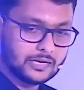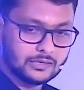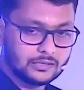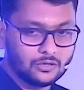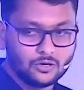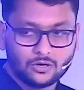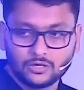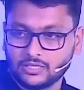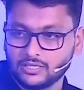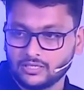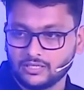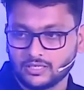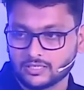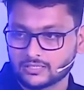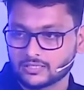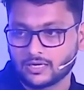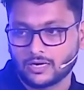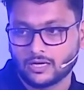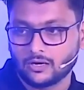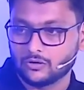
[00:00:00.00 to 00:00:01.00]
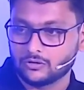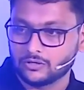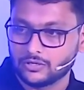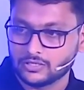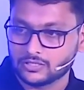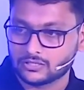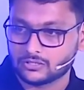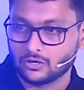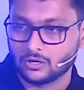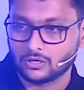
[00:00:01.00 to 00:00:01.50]
catalog lineage that I
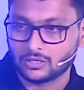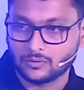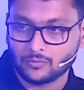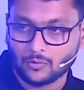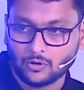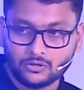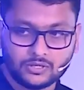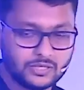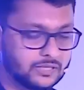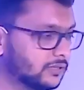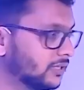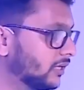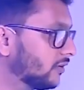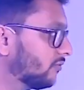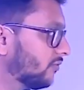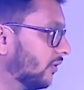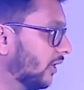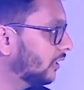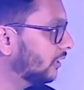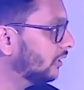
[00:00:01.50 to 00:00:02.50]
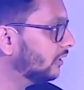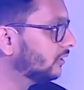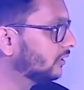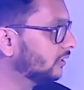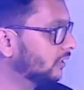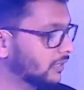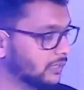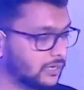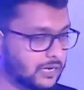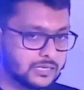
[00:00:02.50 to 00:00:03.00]
already talked about, and then
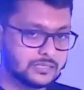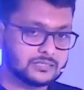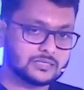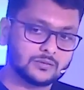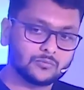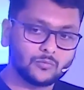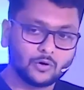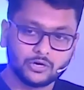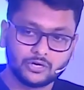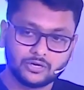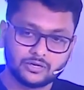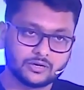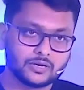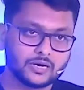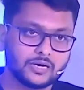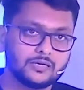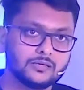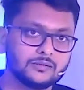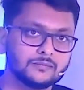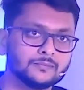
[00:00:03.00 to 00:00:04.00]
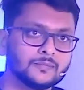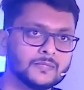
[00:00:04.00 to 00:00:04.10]
finally enhance and monitor, right?